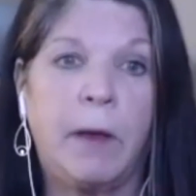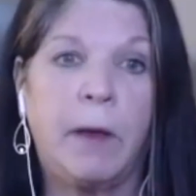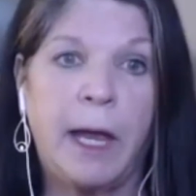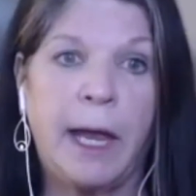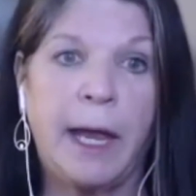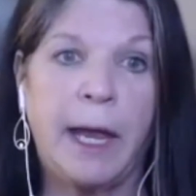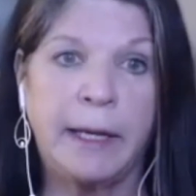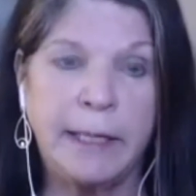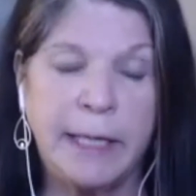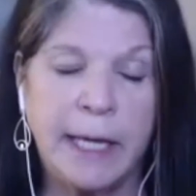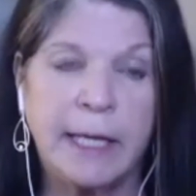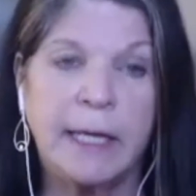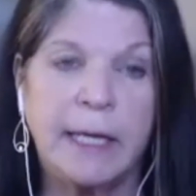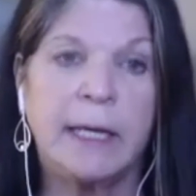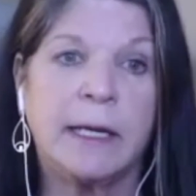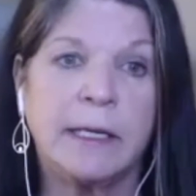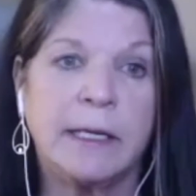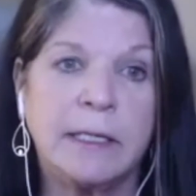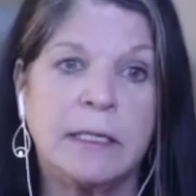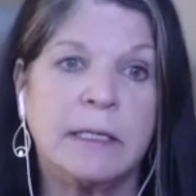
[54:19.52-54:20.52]
and getting
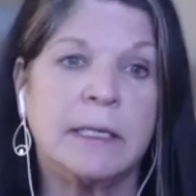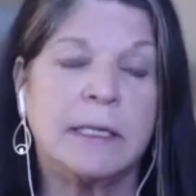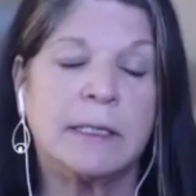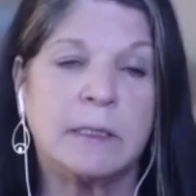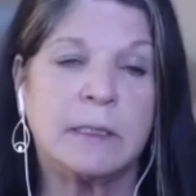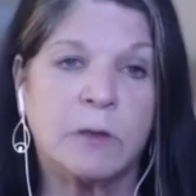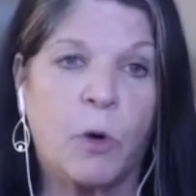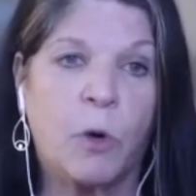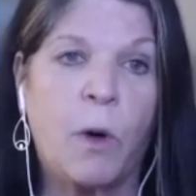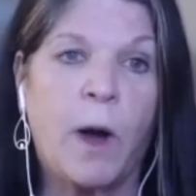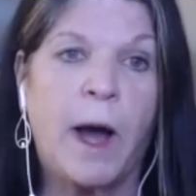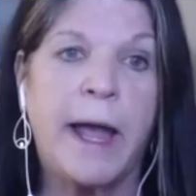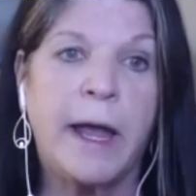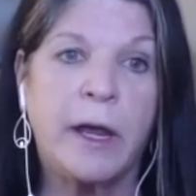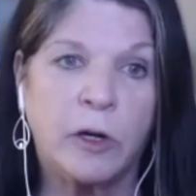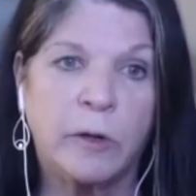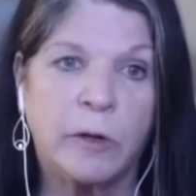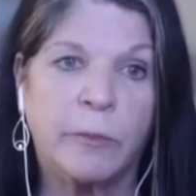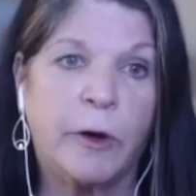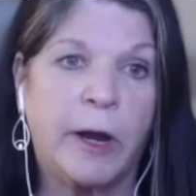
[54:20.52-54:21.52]
into this
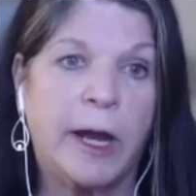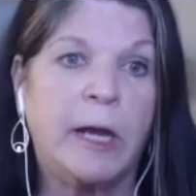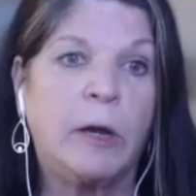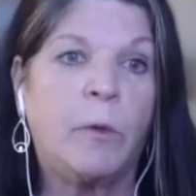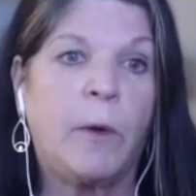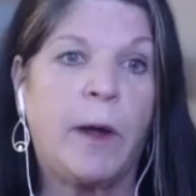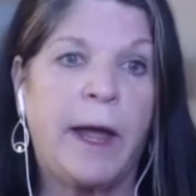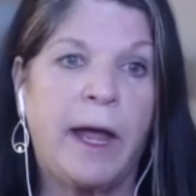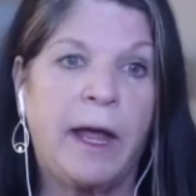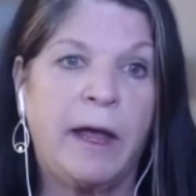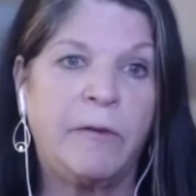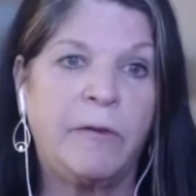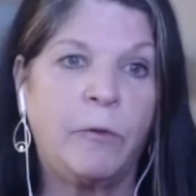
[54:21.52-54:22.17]
quieter brainwave.